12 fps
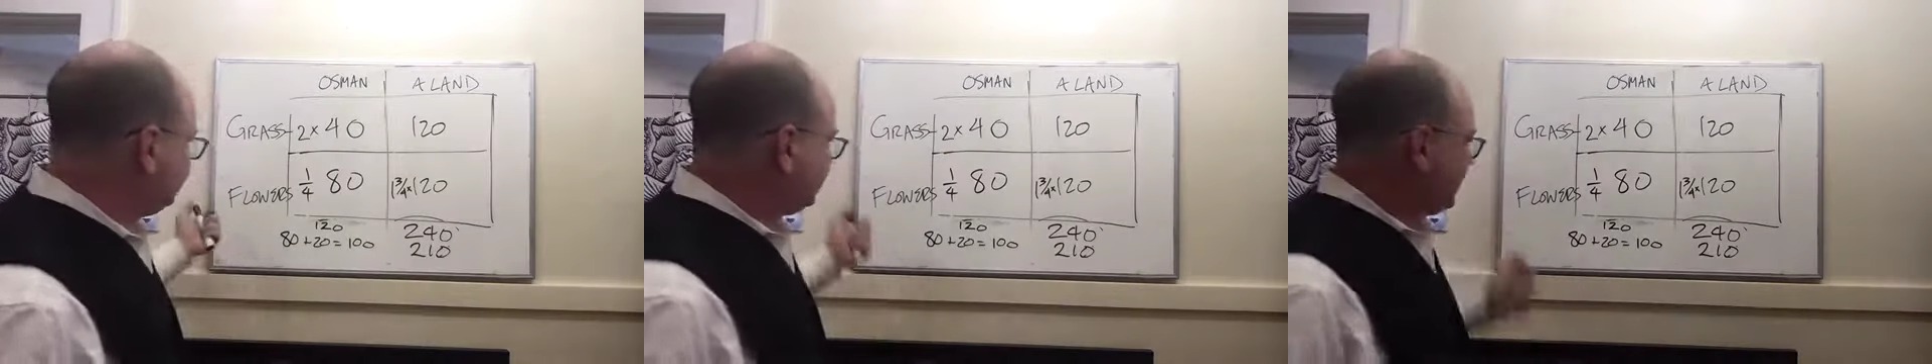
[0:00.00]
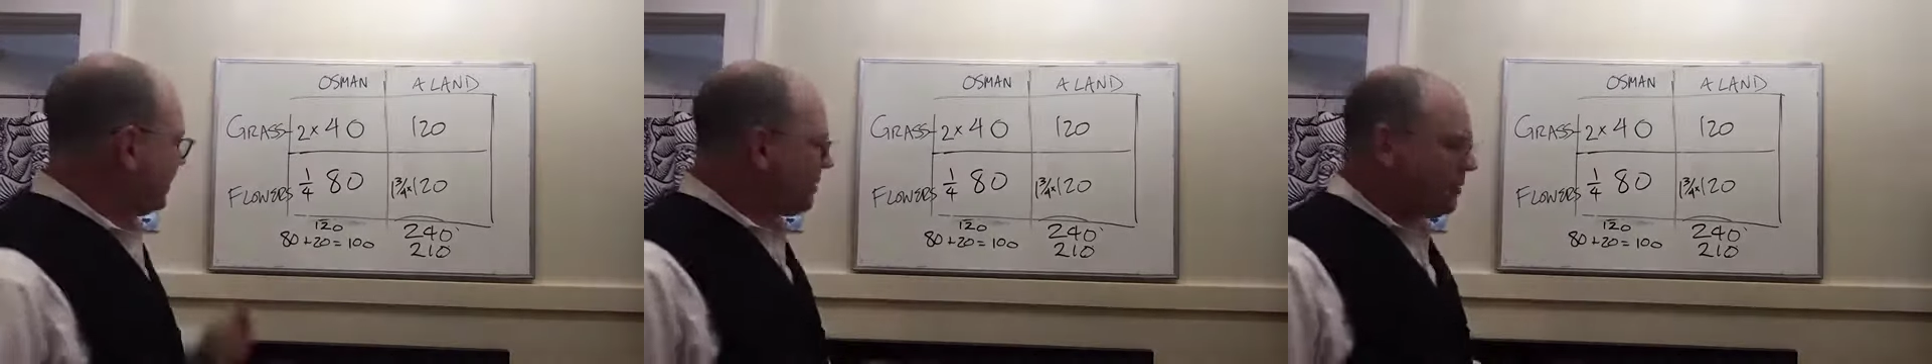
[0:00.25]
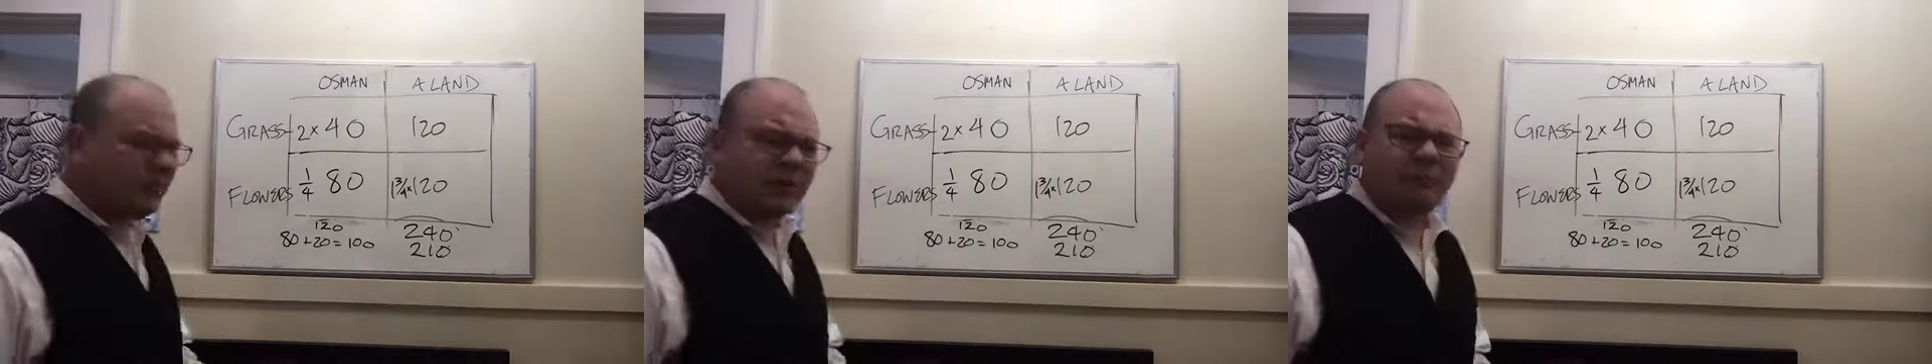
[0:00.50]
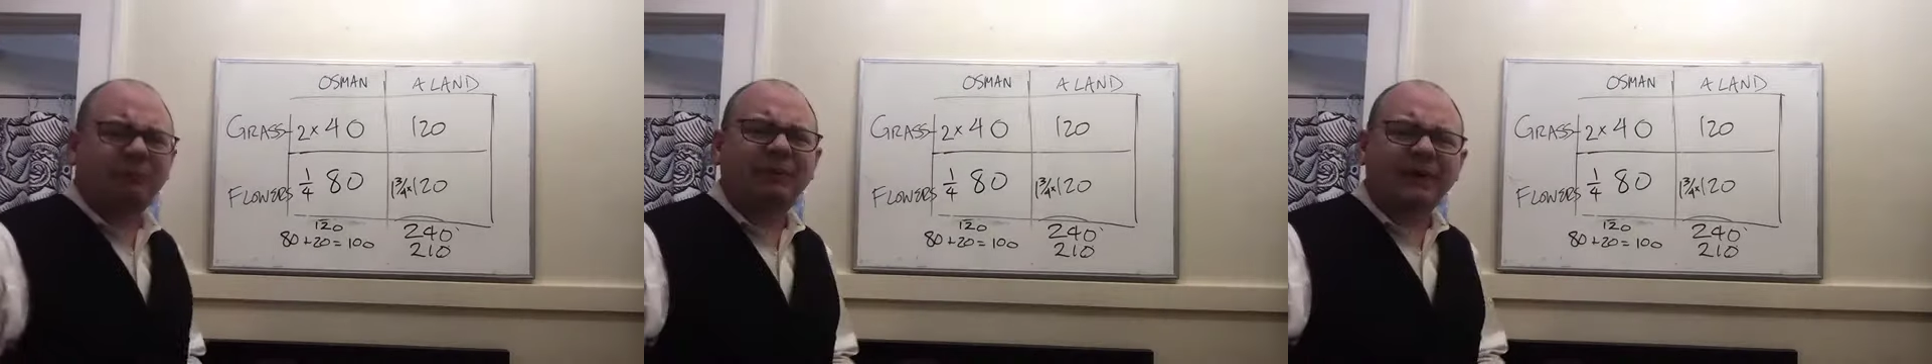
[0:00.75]
come up with
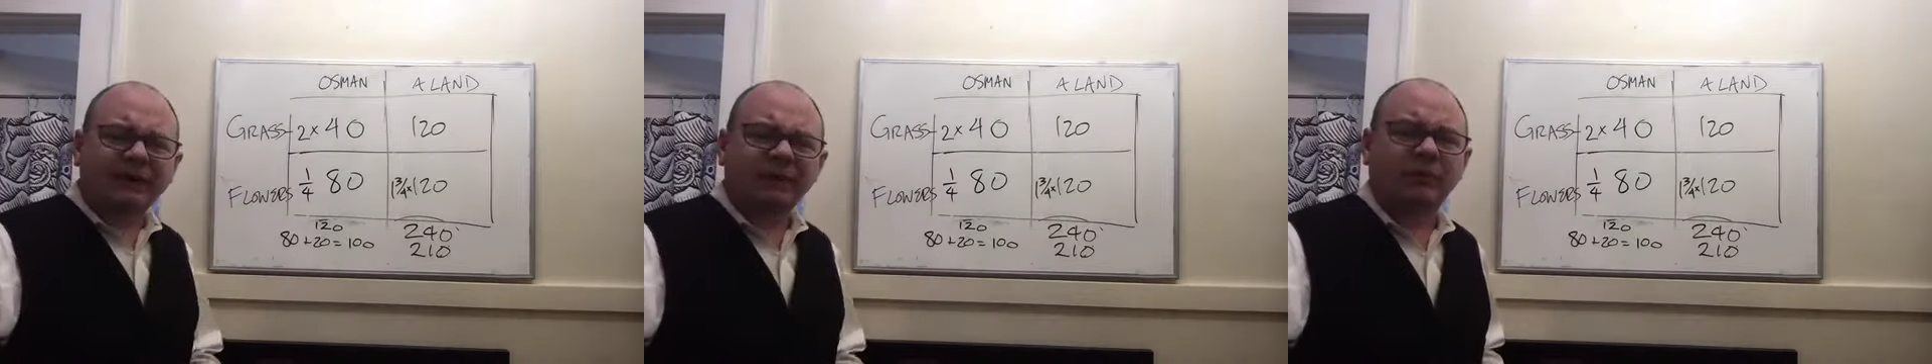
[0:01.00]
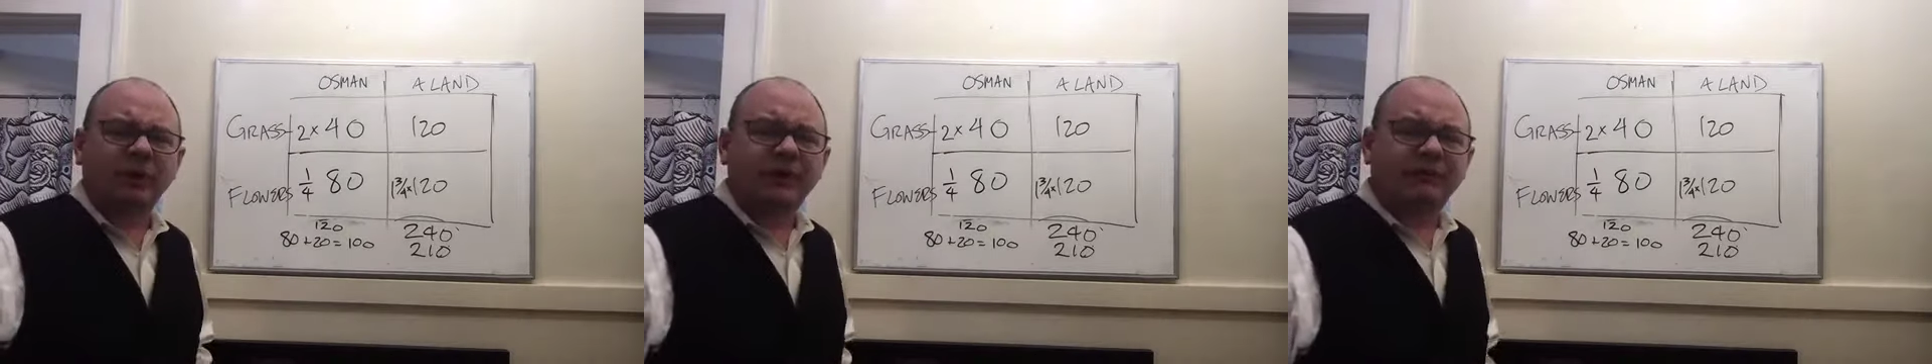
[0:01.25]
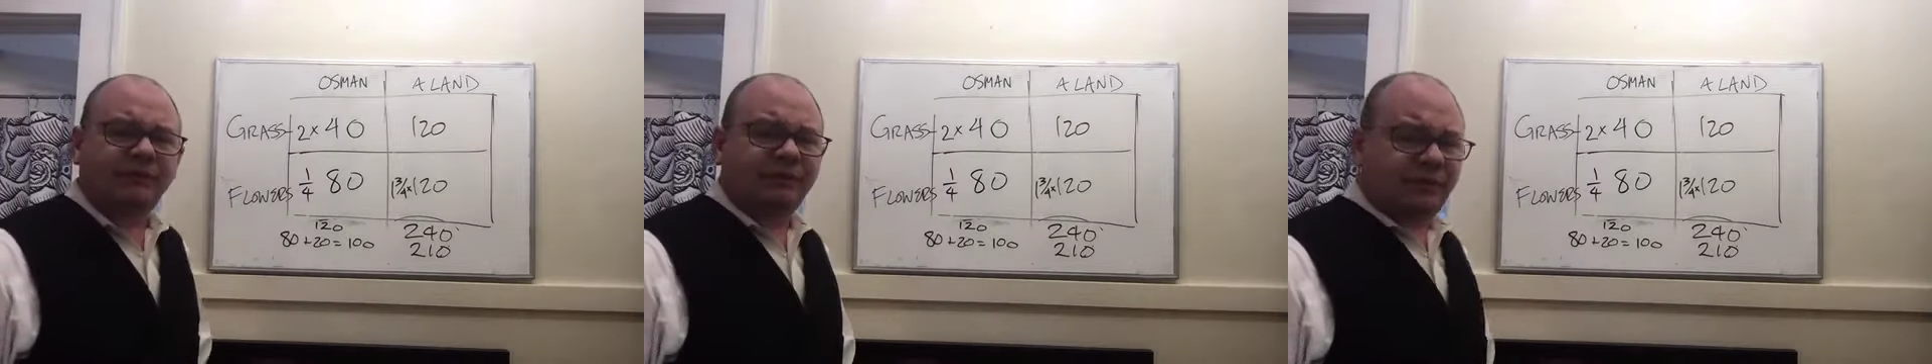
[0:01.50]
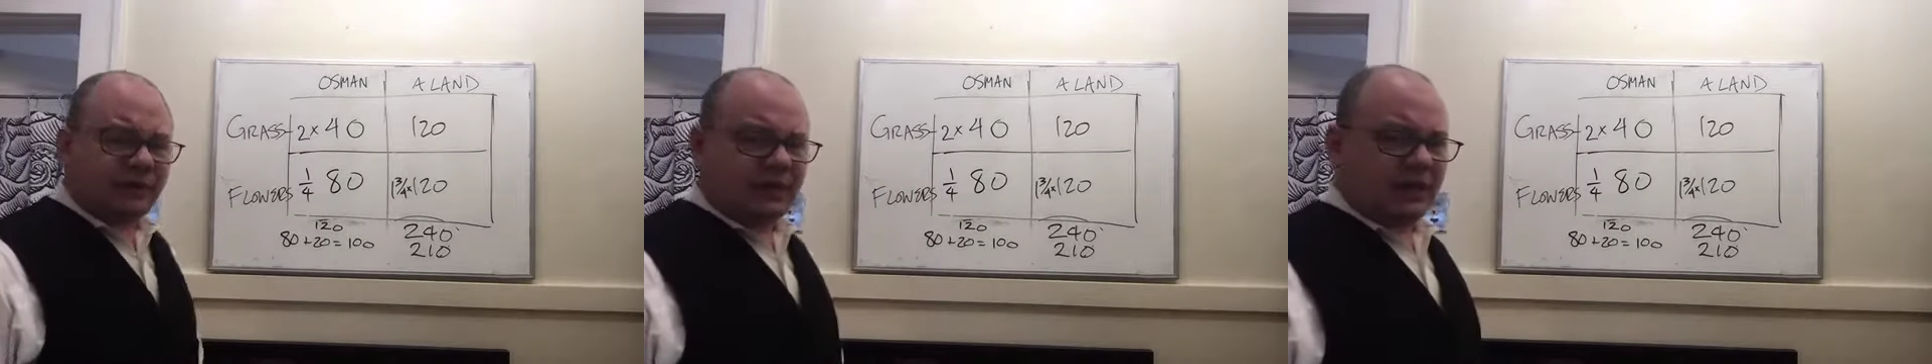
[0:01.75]
a better way of
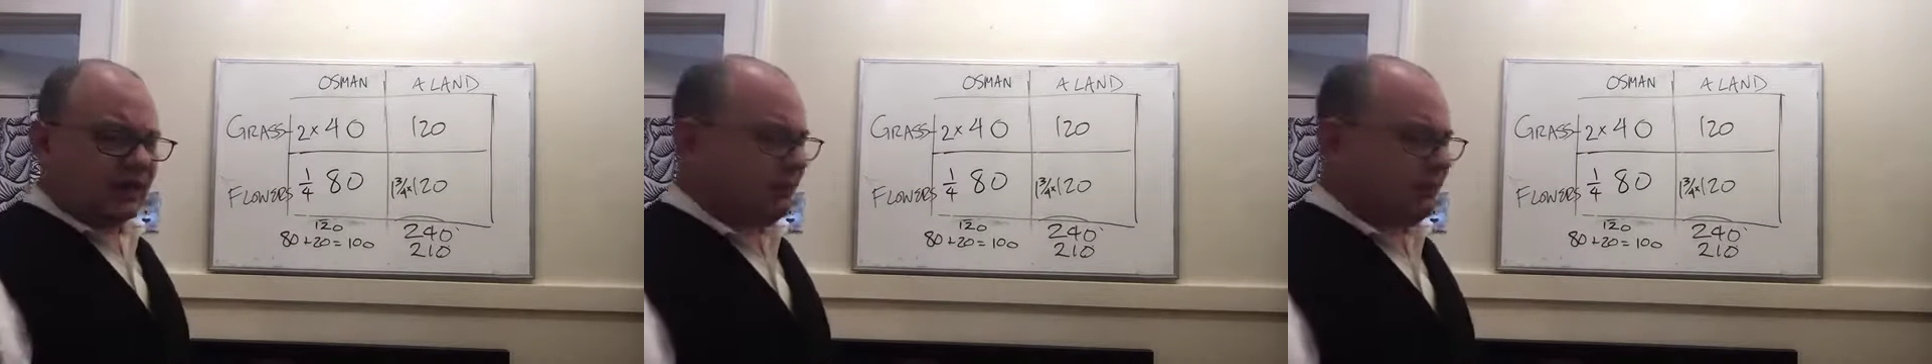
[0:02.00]
thinking